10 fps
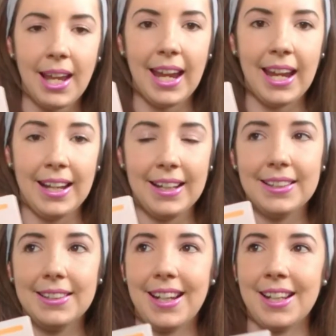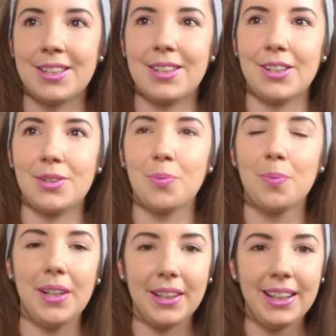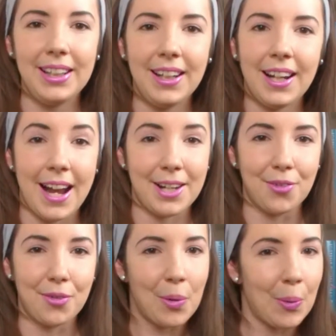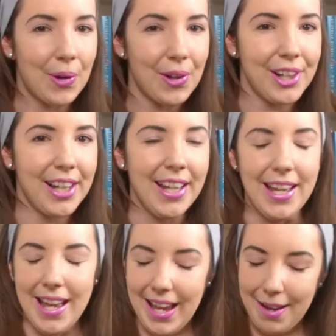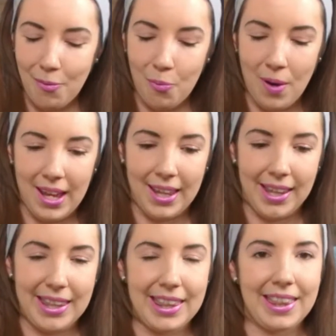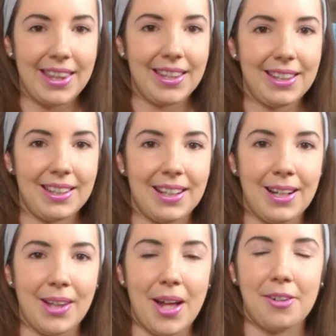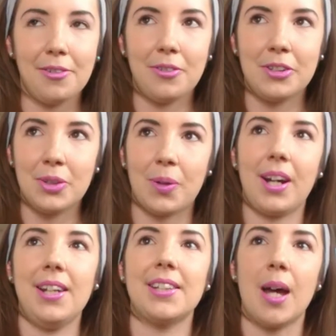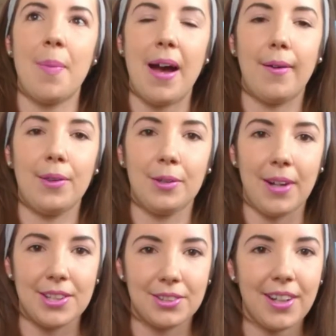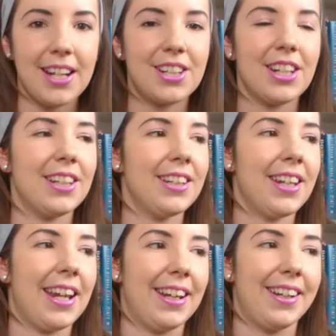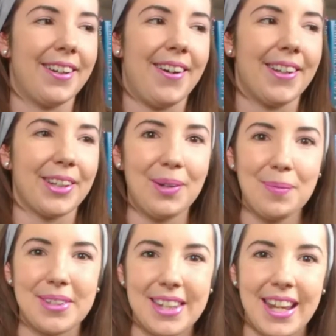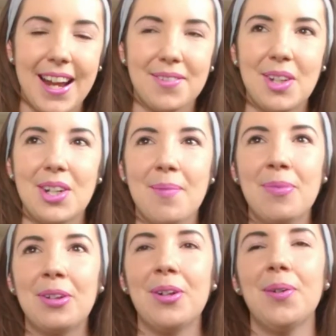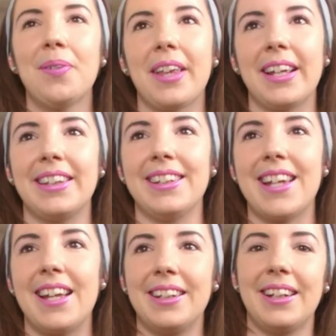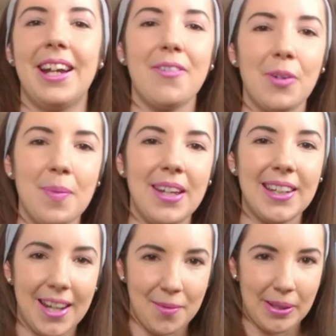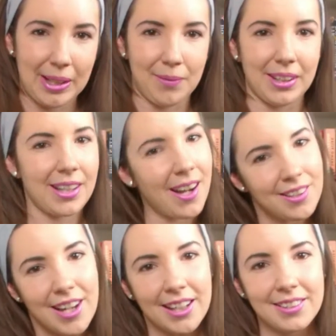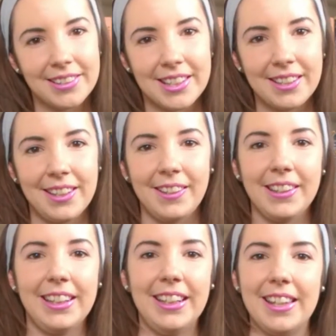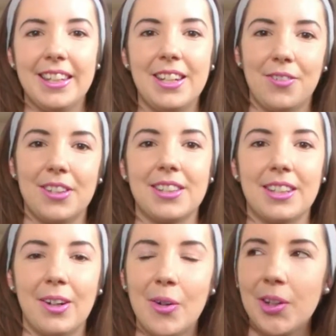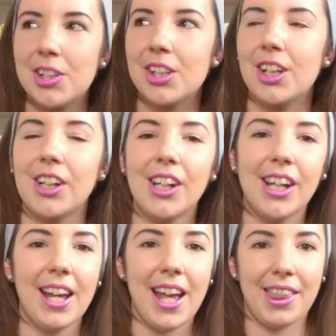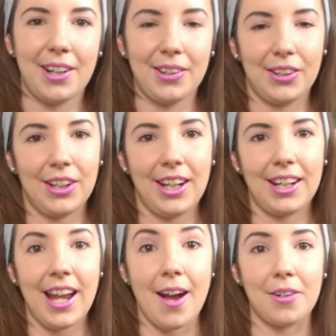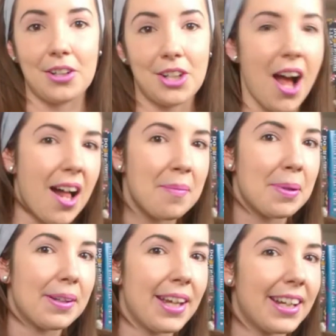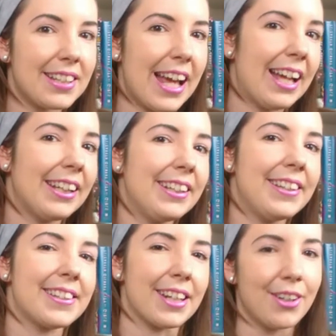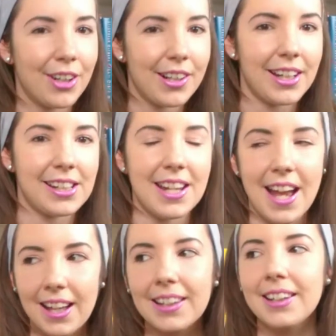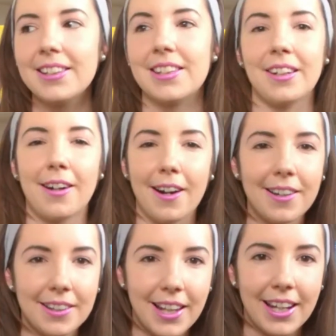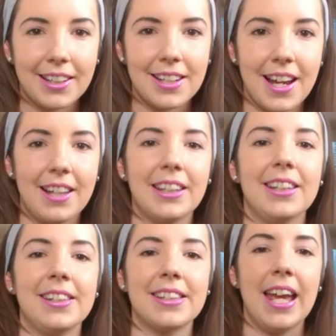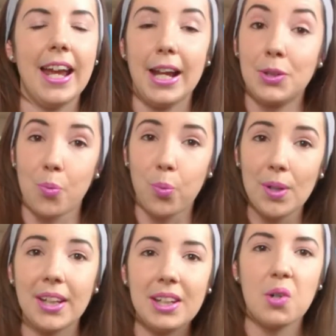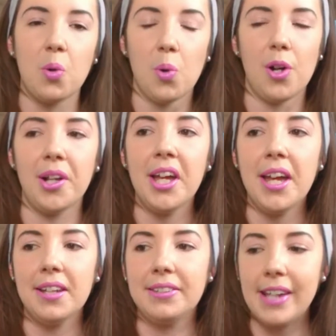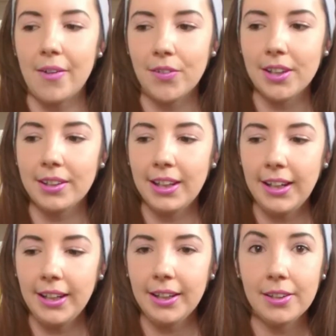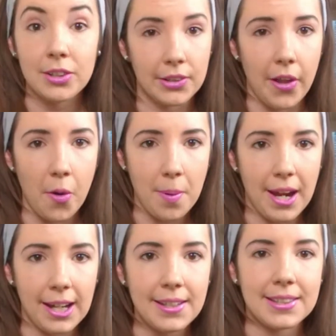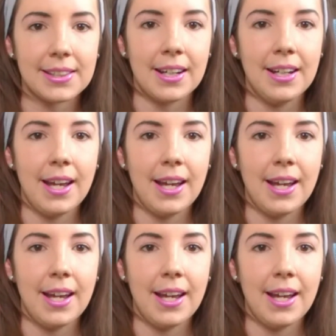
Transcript: And it's just really kind of cool with a lot of stories about the restoration and all the hoops that they have to jump through with like the Italian government and working with contractors in Italy and the differences in culture. They're learning how to shop like Italians and cook like Italians and garden like Italians. It's really cool. Definitely slow paced.